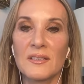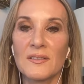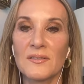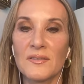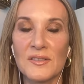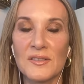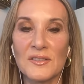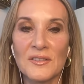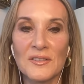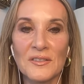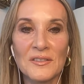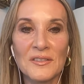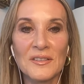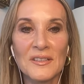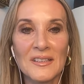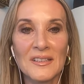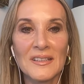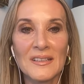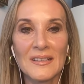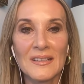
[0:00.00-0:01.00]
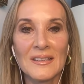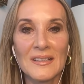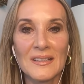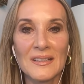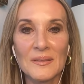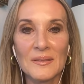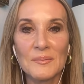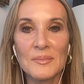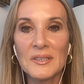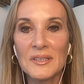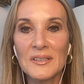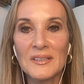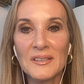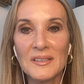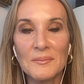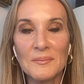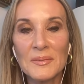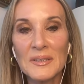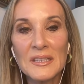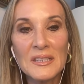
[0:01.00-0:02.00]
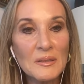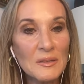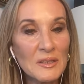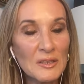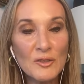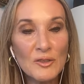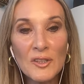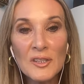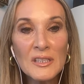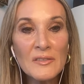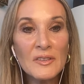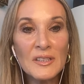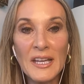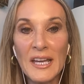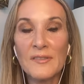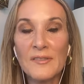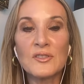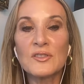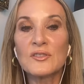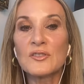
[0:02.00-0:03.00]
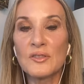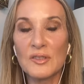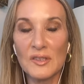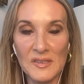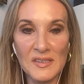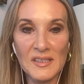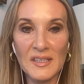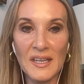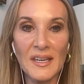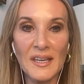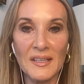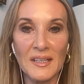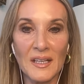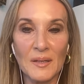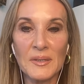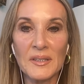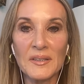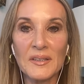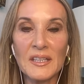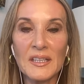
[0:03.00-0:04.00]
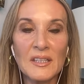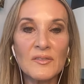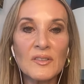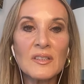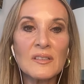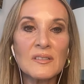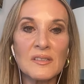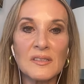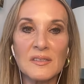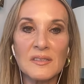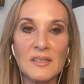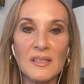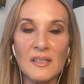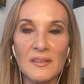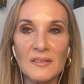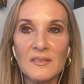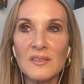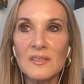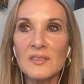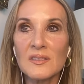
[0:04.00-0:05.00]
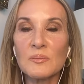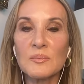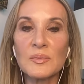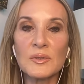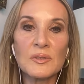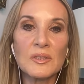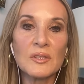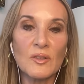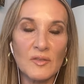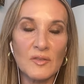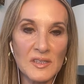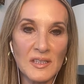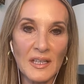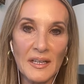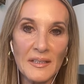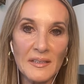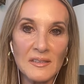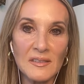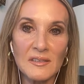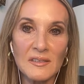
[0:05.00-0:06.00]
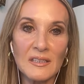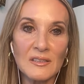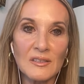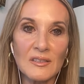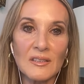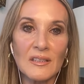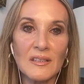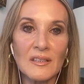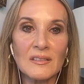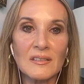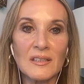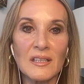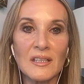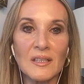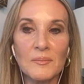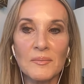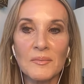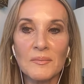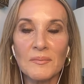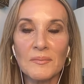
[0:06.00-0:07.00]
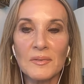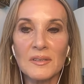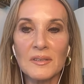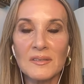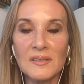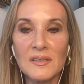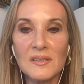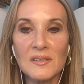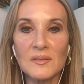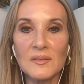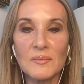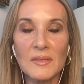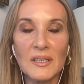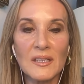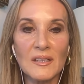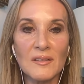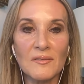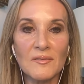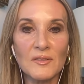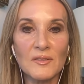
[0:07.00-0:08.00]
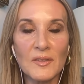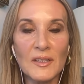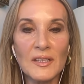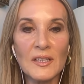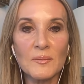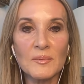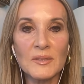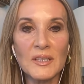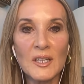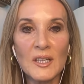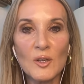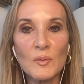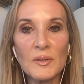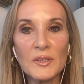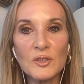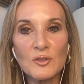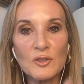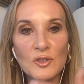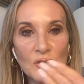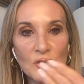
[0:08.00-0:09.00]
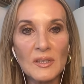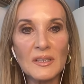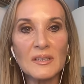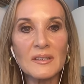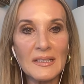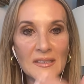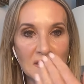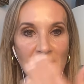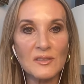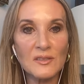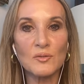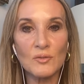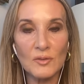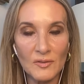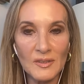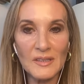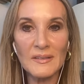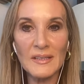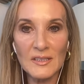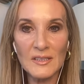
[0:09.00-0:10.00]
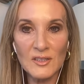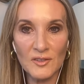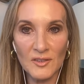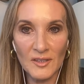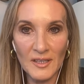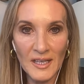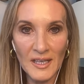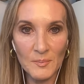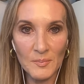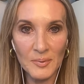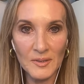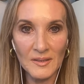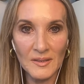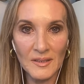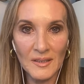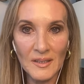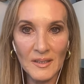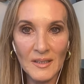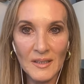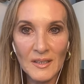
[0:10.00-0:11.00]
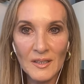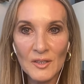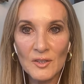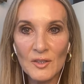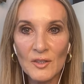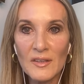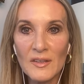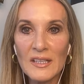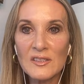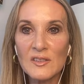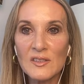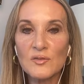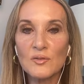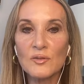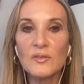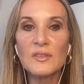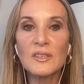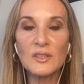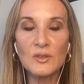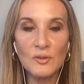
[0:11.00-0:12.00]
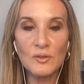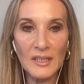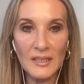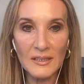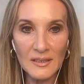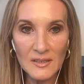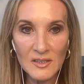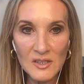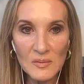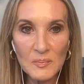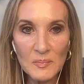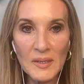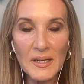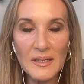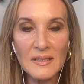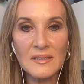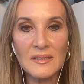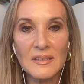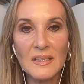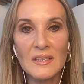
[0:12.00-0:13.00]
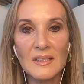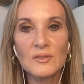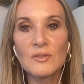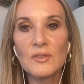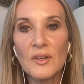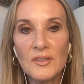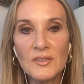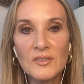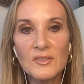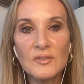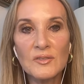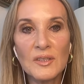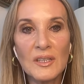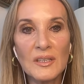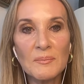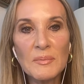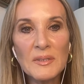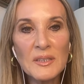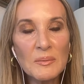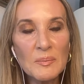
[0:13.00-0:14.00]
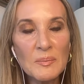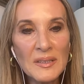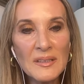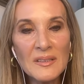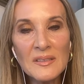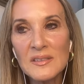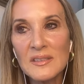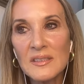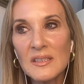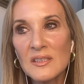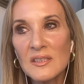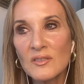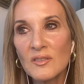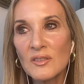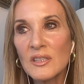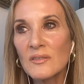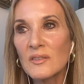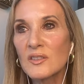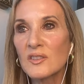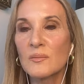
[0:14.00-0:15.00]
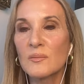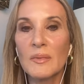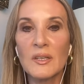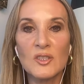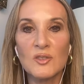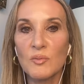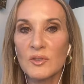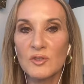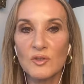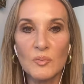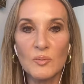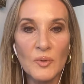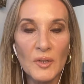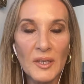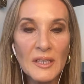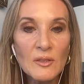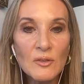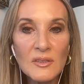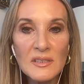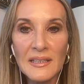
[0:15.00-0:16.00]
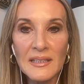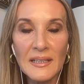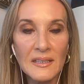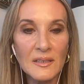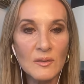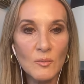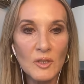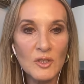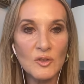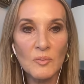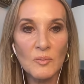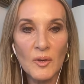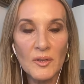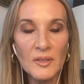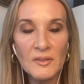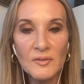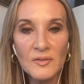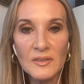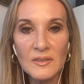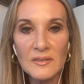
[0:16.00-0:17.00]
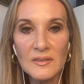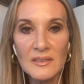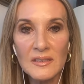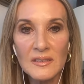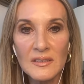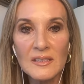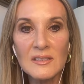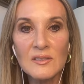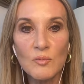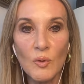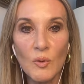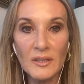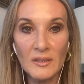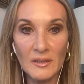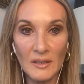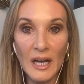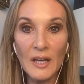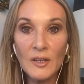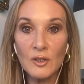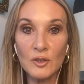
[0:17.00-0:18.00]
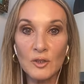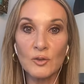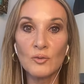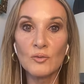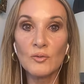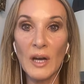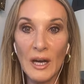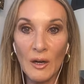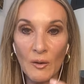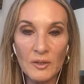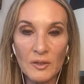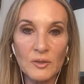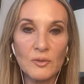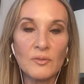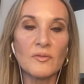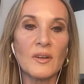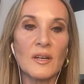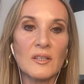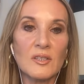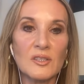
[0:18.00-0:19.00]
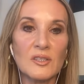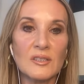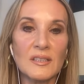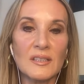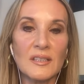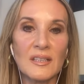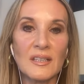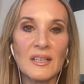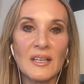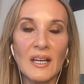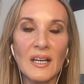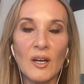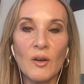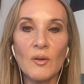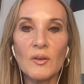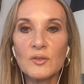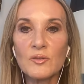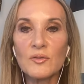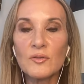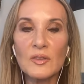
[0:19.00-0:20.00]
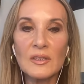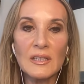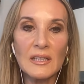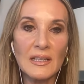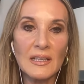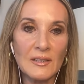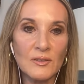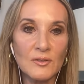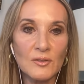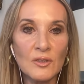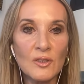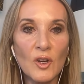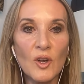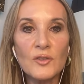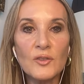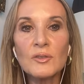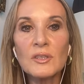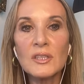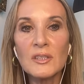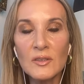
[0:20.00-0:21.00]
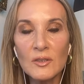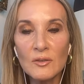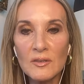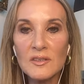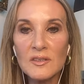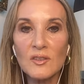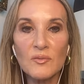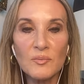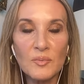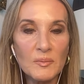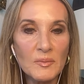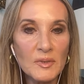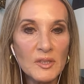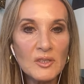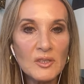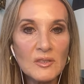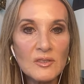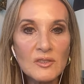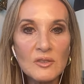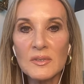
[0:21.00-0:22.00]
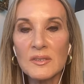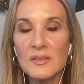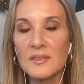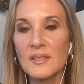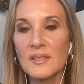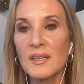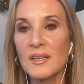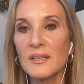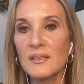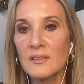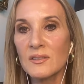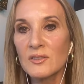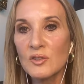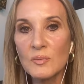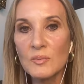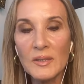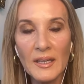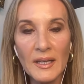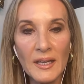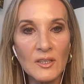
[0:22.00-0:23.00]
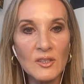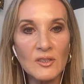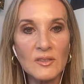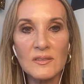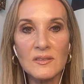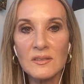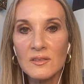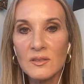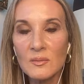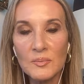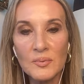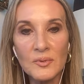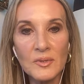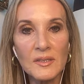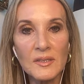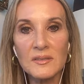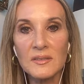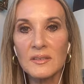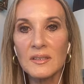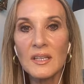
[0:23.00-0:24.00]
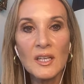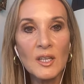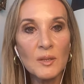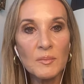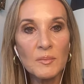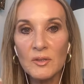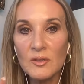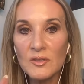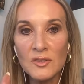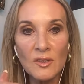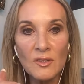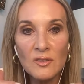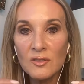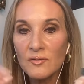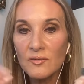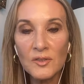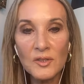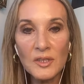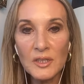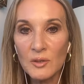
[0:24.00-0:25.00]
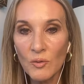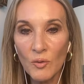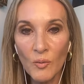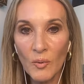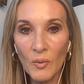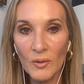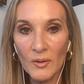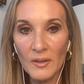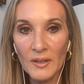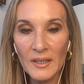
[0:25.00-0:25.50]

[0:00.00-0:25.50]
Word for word: So Okay. But in the, but in the, you don't even have to do the scan. I mean, the evidence is there. This is the beauty of science that that um, the system that I've developed. When you do it, that's the sort of thing that's going to happen. Yeah. You know, that's the sort of thing you can expect. You're going to. Uh, but the biggest thing is not even so much what your brain looks like and what your body feels. It's what how do you how are you functioning. How are you feeling like you are you giving yourself permission to be sad and to be anxious and depressed and because those are very normal.